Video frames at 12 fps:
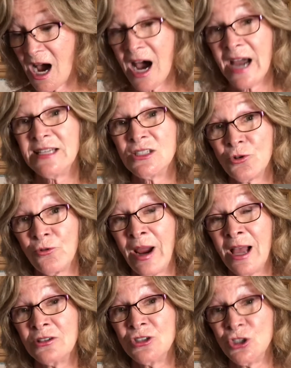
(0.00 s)
i
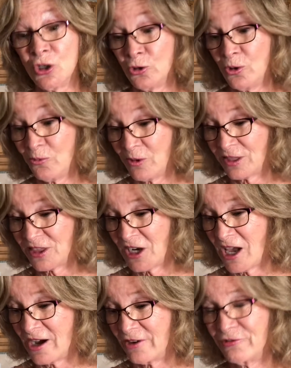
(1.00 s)
surround you with
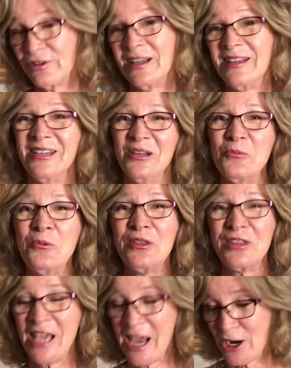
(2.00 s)
love
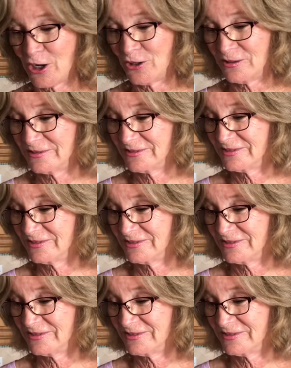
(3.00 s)
with care